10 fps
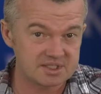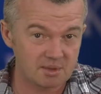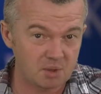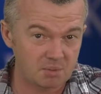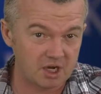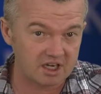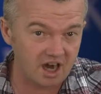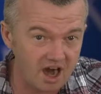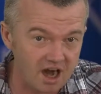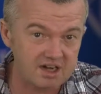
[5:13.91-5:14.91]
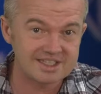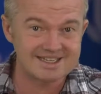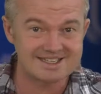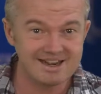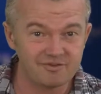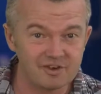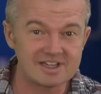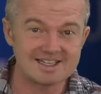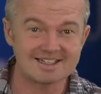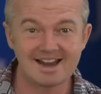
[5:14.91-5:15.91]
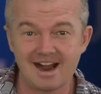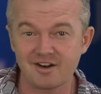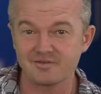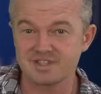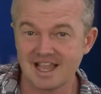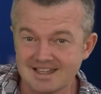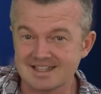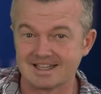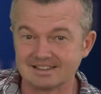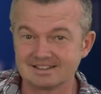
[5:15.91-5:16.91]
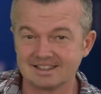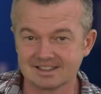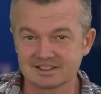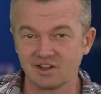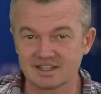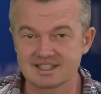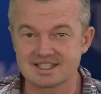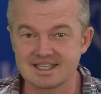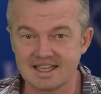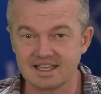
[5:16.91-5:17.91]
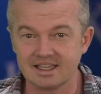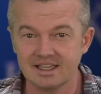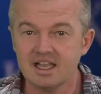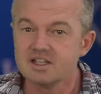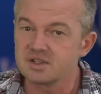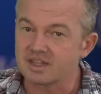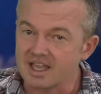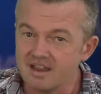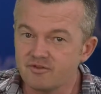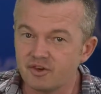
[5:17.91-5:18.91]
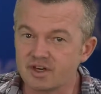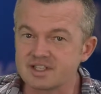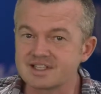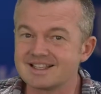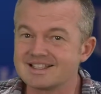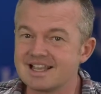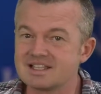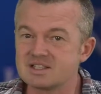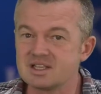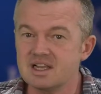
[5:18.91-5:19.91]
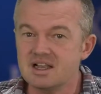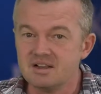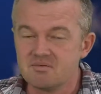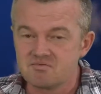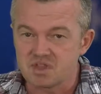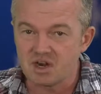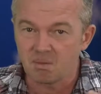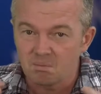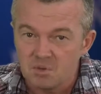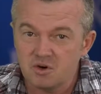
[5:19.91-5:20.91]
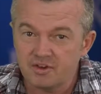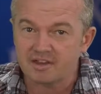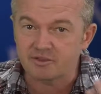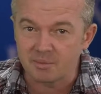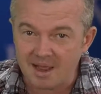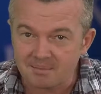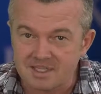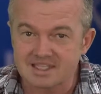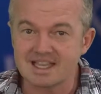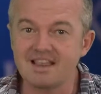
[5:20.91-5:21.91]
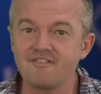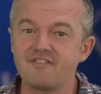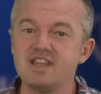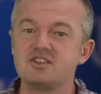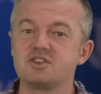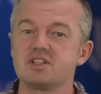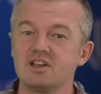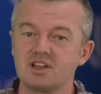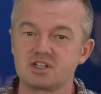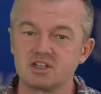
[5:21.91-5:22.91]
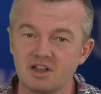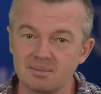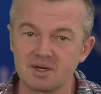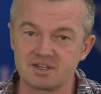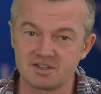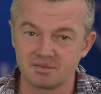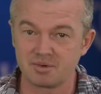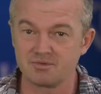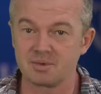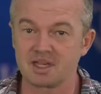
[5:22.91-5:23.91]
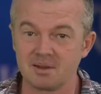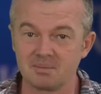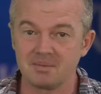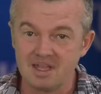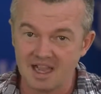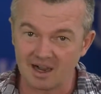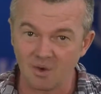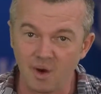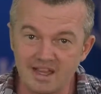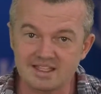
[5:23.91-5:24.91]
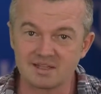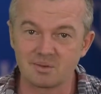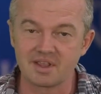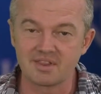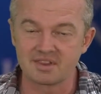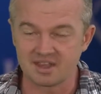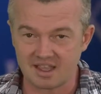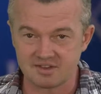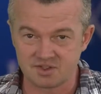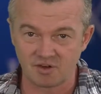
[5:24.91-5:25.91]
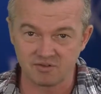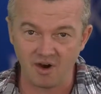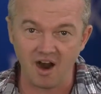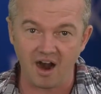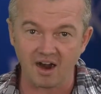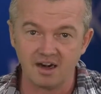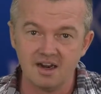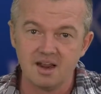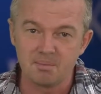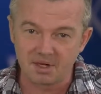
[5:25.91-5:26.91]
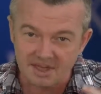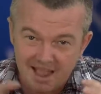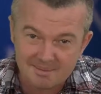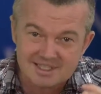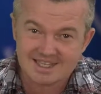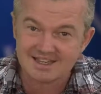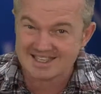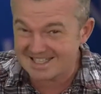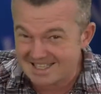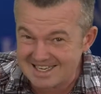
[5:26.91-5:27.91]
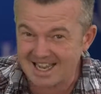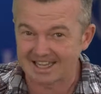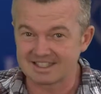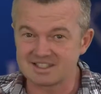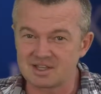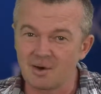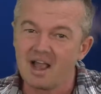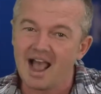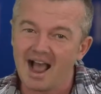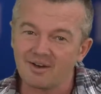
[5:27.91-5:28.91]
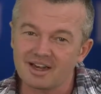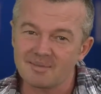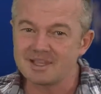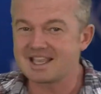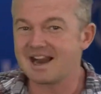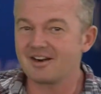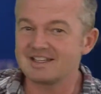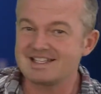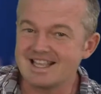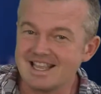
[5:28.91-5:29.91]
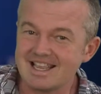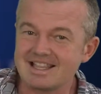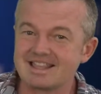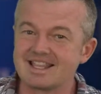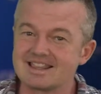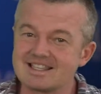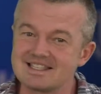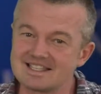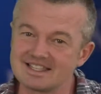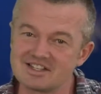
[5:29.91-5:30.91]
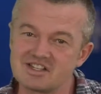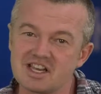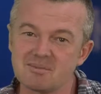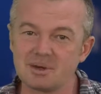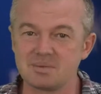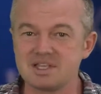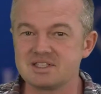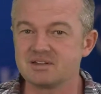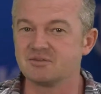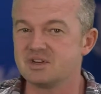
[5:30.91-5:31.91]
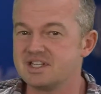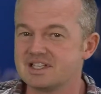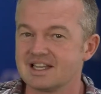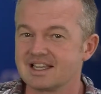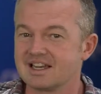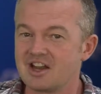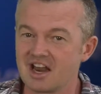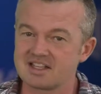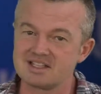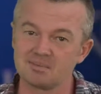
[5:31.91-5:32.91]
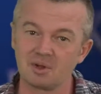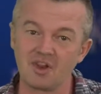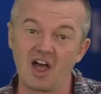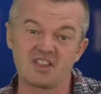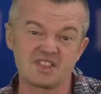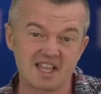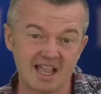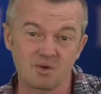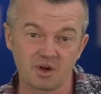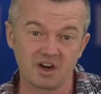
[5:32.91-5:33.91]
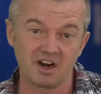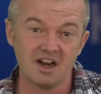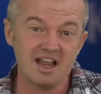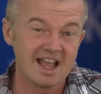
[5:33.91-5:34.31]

someone bought a car is a different declarative sentence. Let's call it C. So the inference contains, moving from M to C features the logical operators that we've become acquainted with so far. But M and C are distinct. So how can I be guaranteed that this is a legitimate piece of reasoning and not a simple non sequitur?